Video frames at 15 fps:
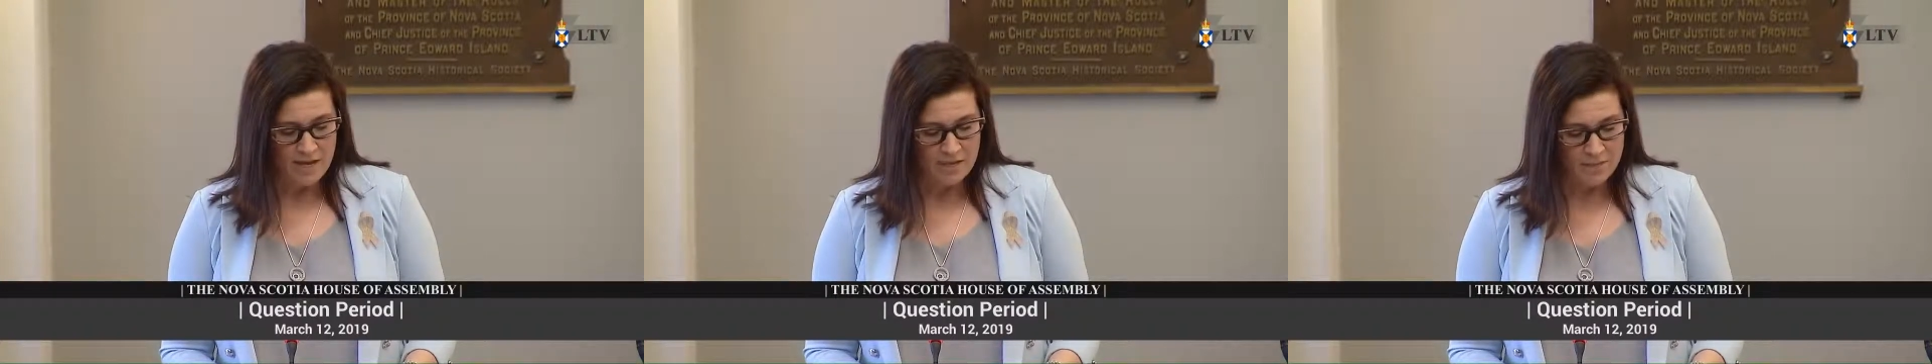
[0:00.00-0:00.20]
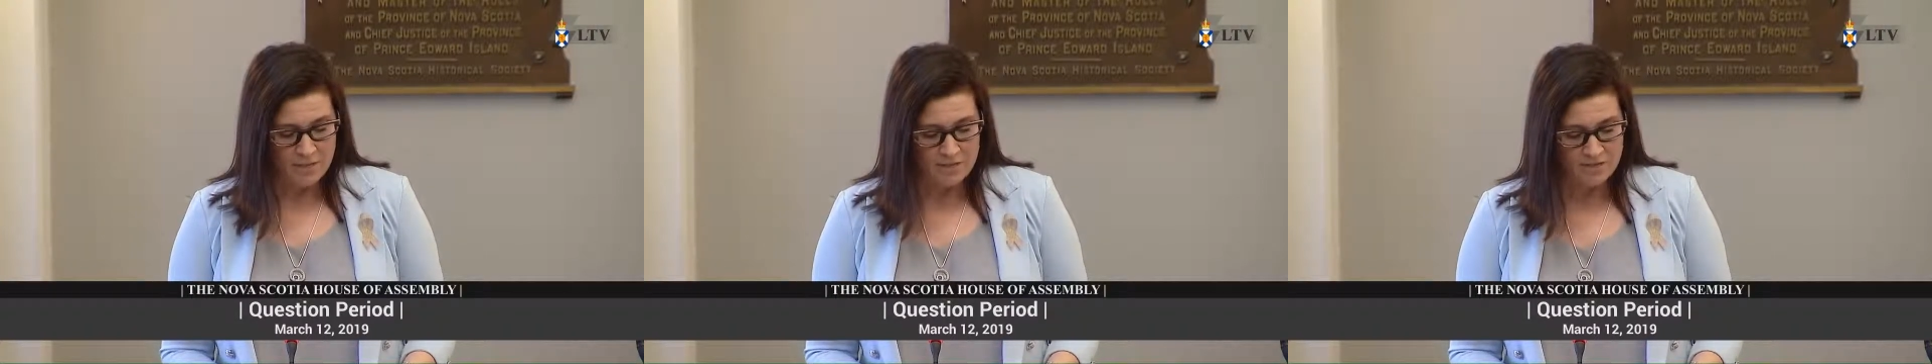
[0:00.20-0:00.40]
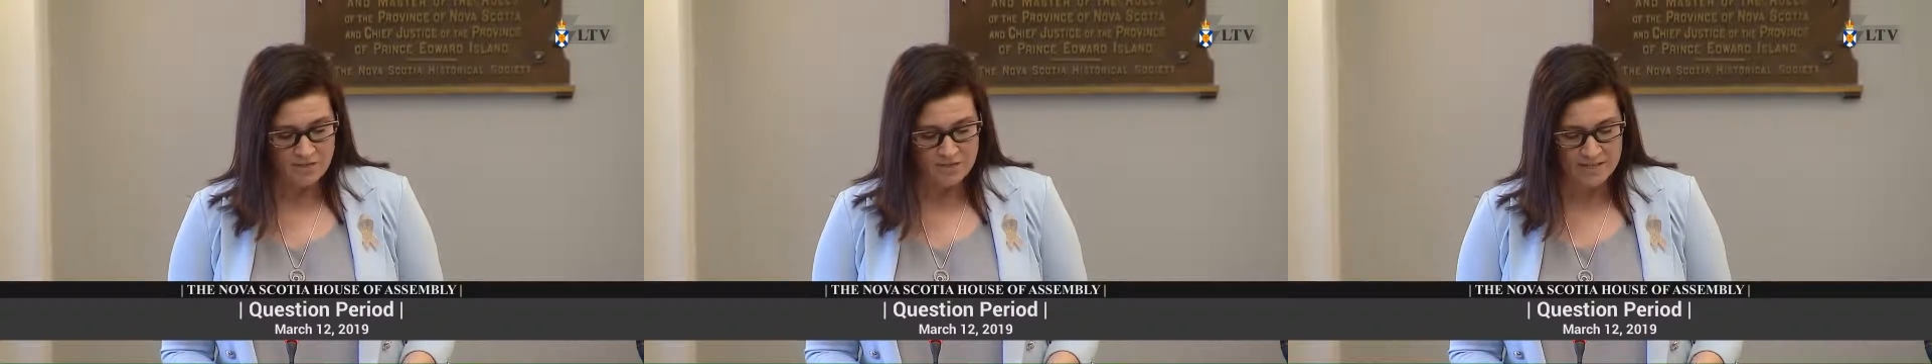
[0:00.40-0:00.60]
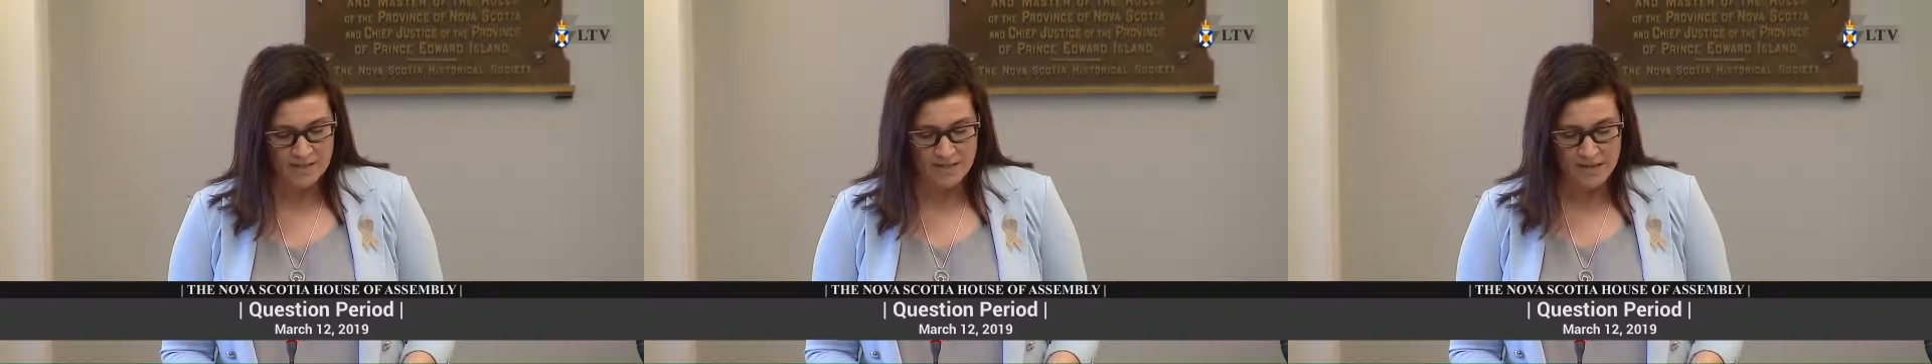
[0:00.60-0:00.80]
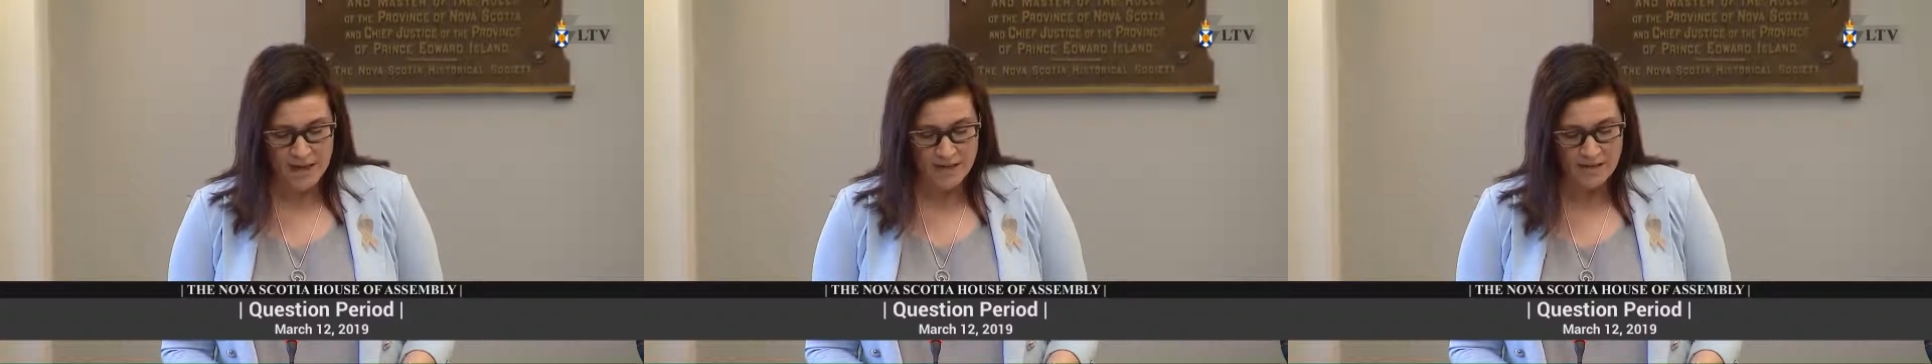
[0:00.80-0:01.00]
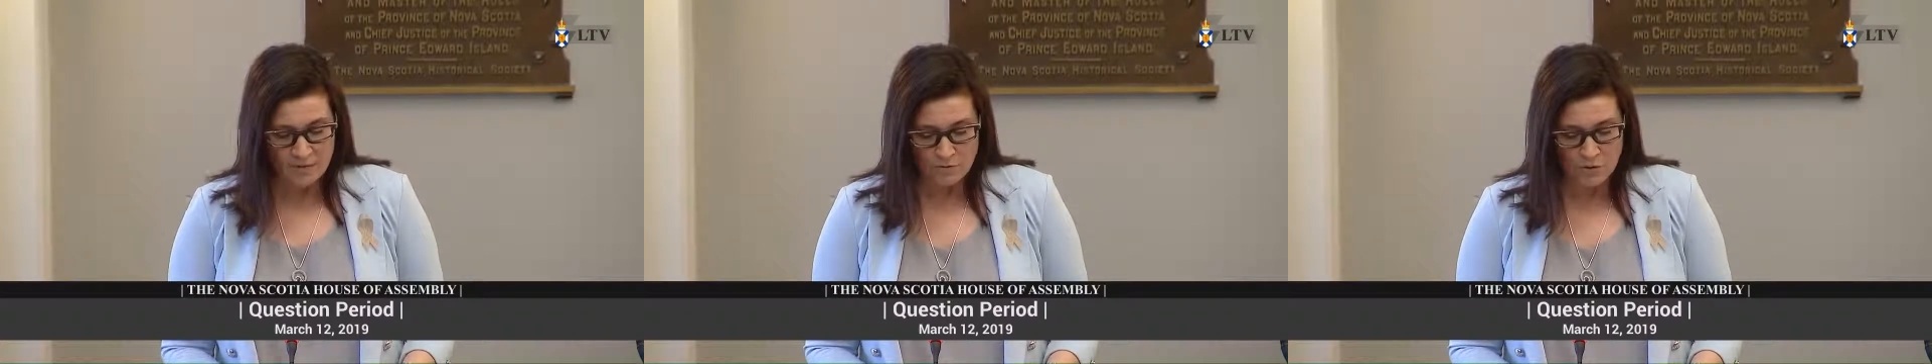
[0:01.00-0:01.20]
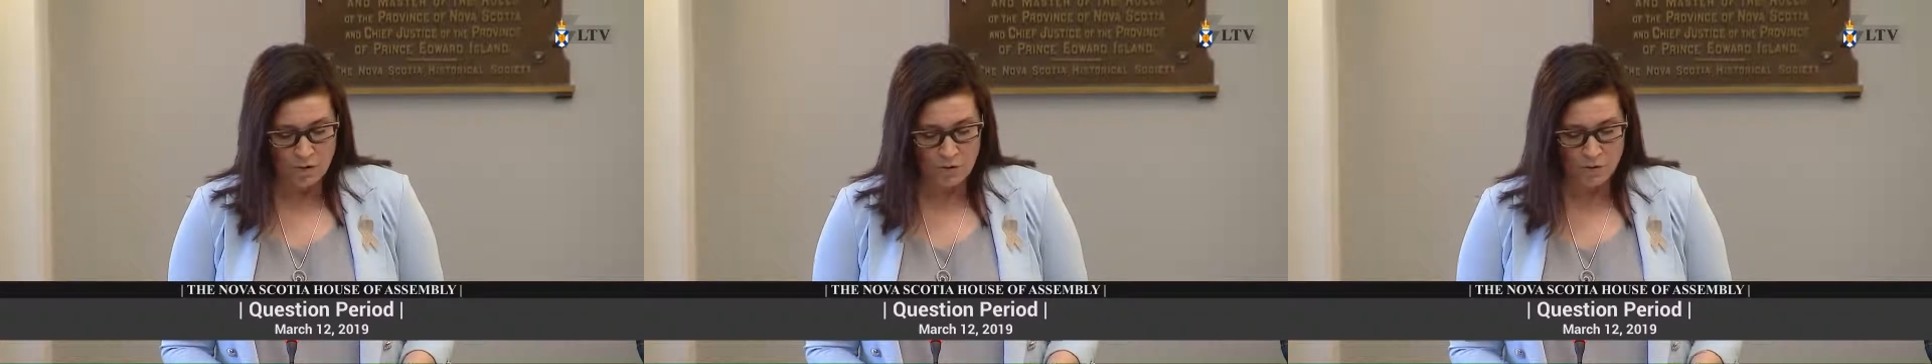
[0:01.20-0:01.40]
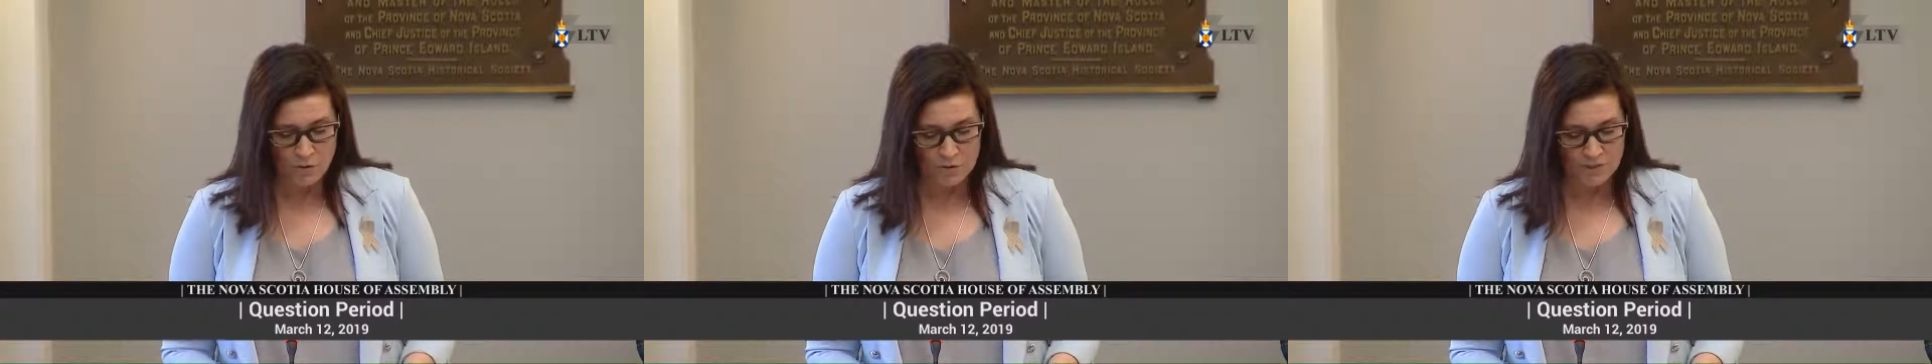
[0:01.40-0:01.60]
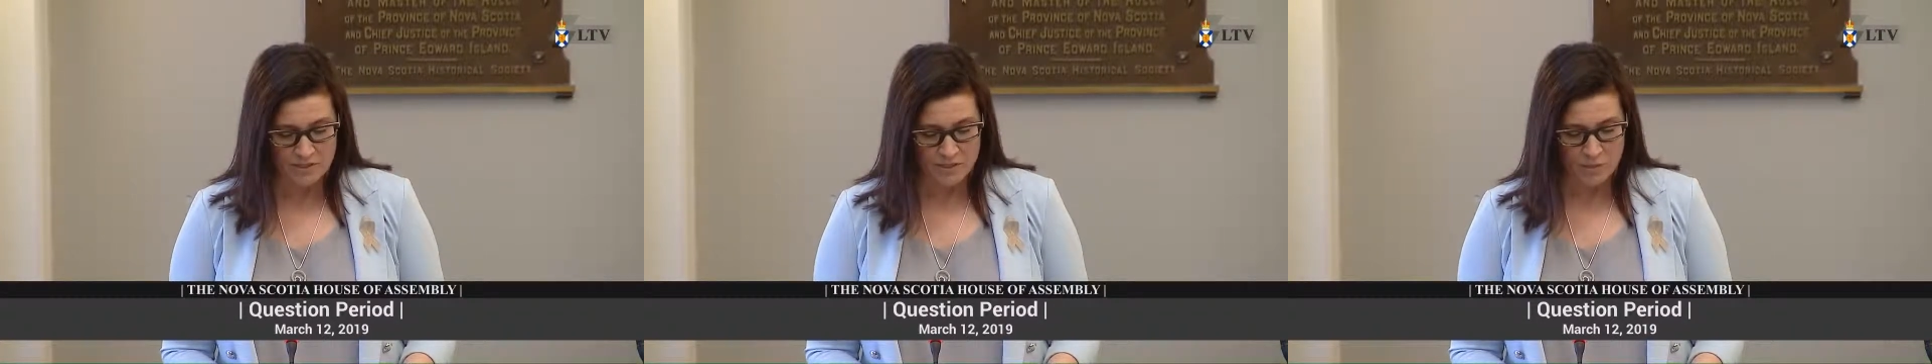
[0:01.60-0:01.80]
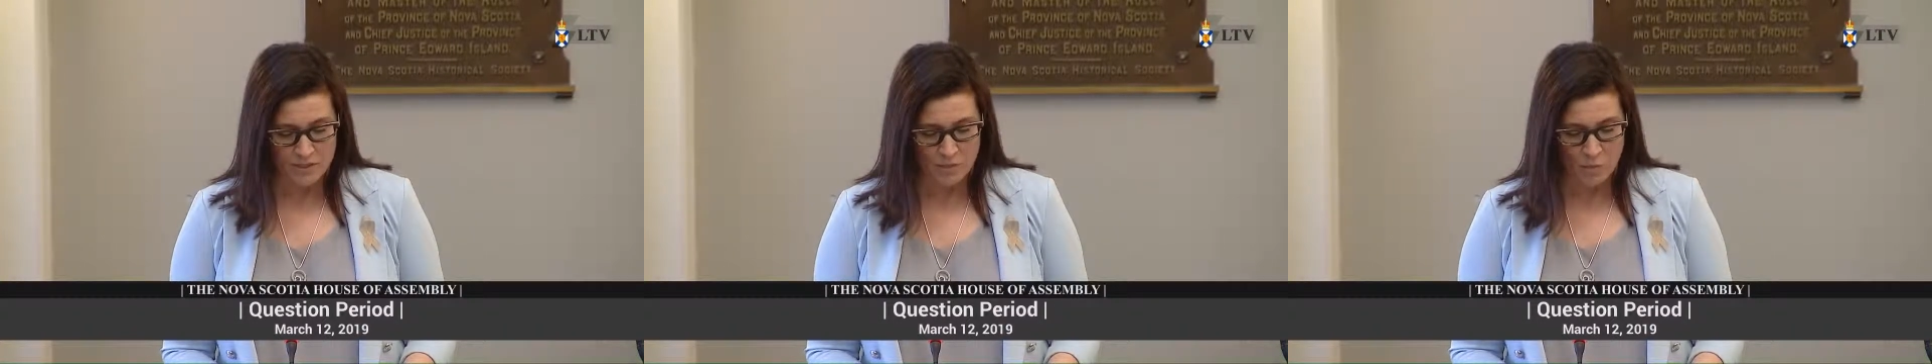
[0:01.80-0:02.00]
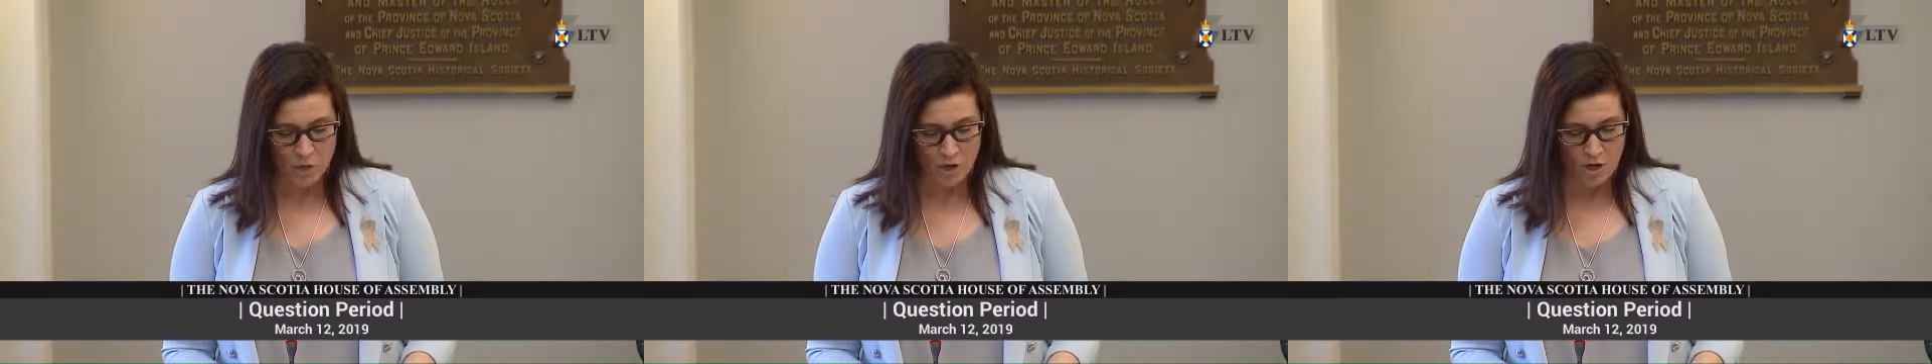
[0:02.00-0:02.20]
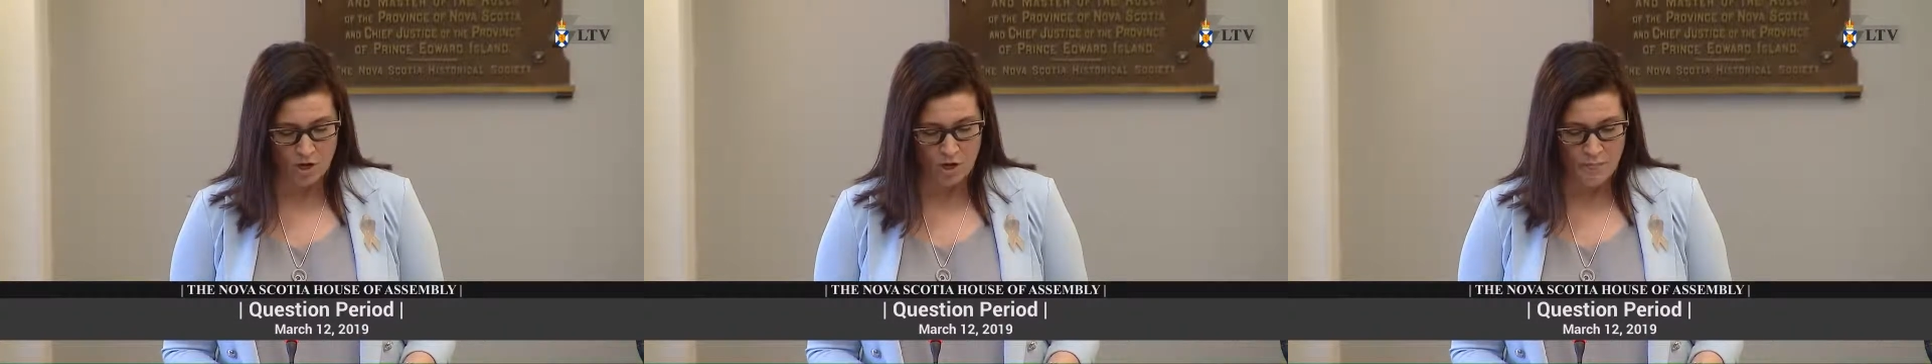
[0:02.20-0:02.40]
The minister said, "I don't know who is doing the work.